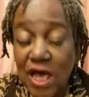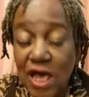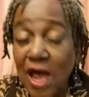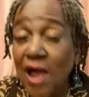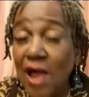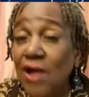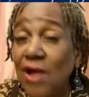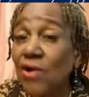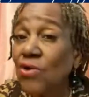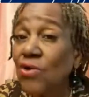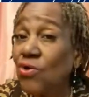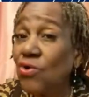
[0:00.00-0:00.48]

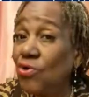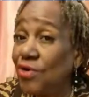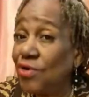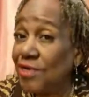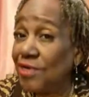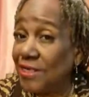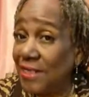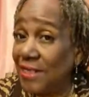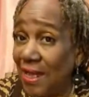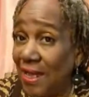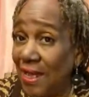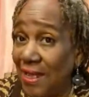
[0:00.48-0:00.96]
are
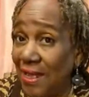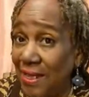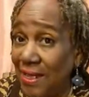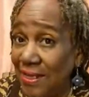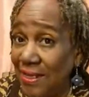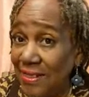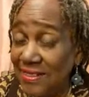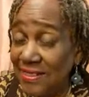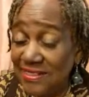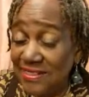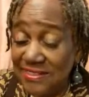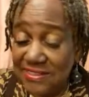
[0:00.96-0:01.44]

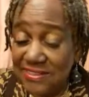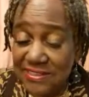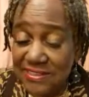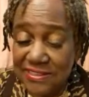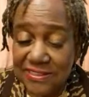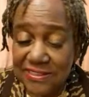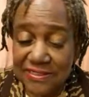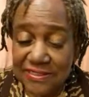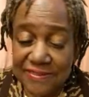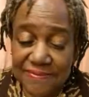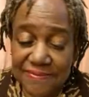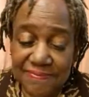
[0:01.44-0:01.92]
organized,